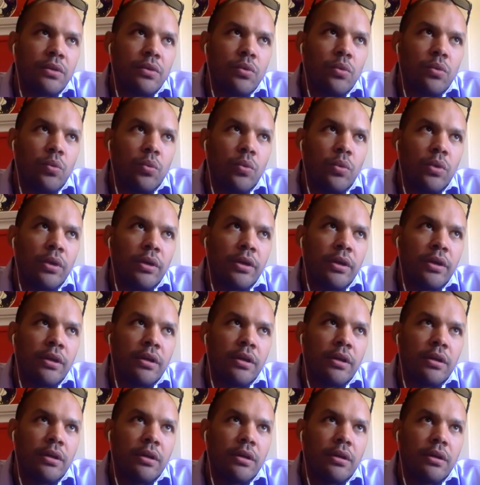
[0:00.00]

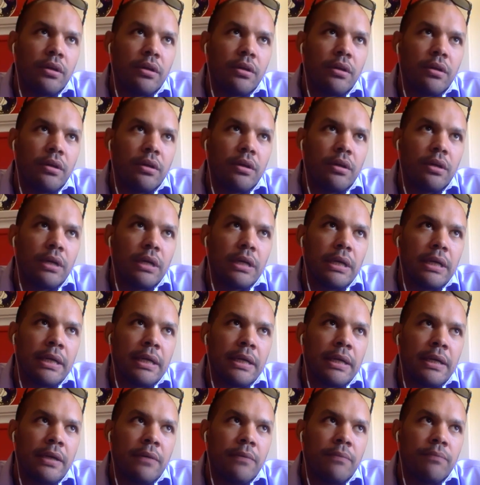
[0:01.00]
where
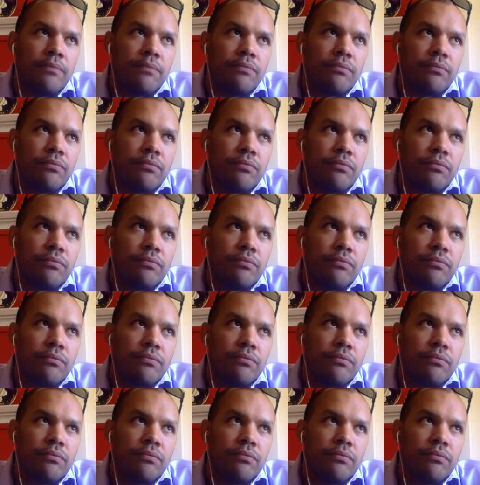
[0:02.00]
um,